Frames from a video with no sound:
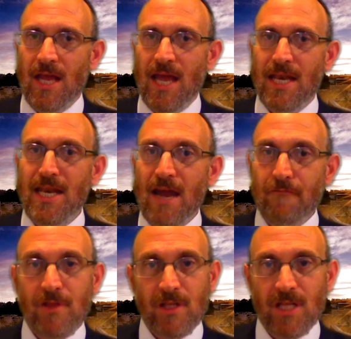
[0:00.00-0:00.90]
And
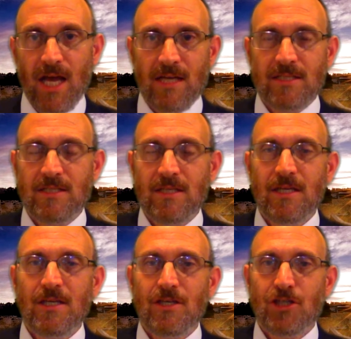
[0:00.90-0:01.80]
nevertheless,
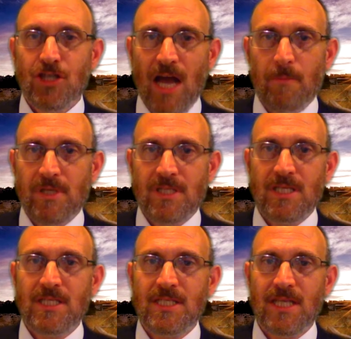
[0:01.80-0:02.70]
Shabbos
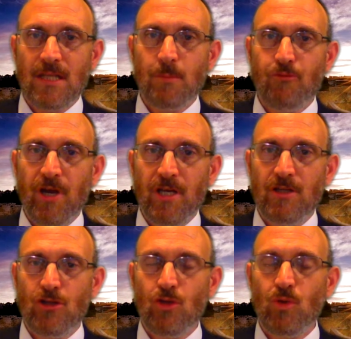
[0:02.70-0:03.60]
is
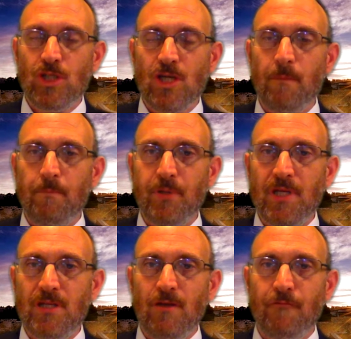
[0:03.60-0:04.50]
celebrated to its
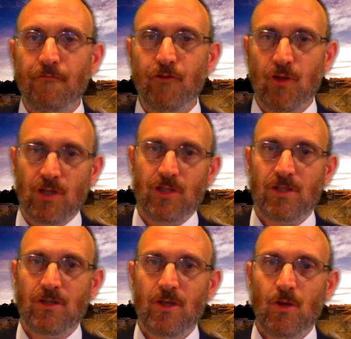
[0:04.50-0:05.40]
complete
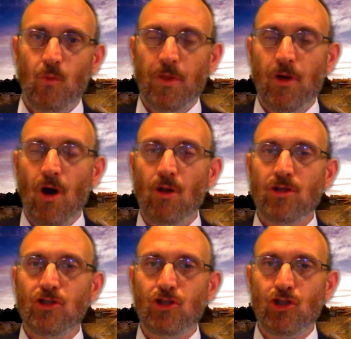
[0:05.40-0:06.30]
fullest, with all
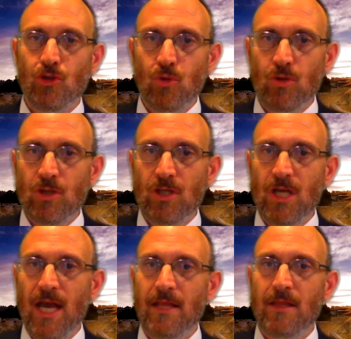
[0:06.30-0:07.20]
its joy
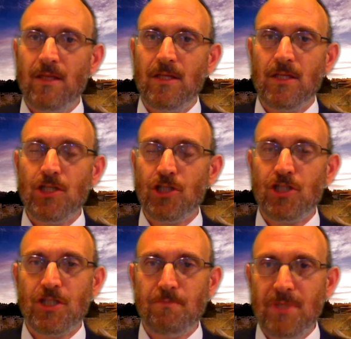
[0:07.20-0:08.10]
and the
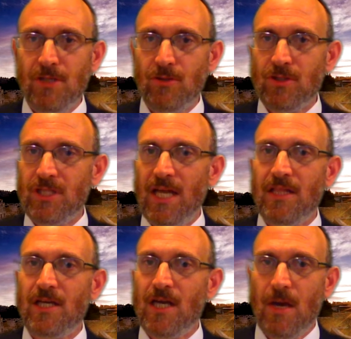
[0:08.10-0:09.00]
delicious meals and
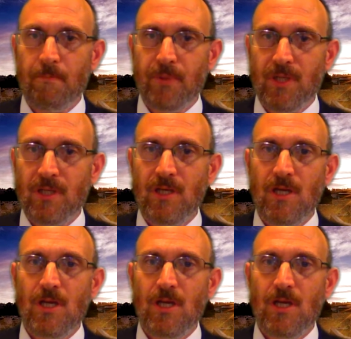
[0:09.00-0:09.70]
the company.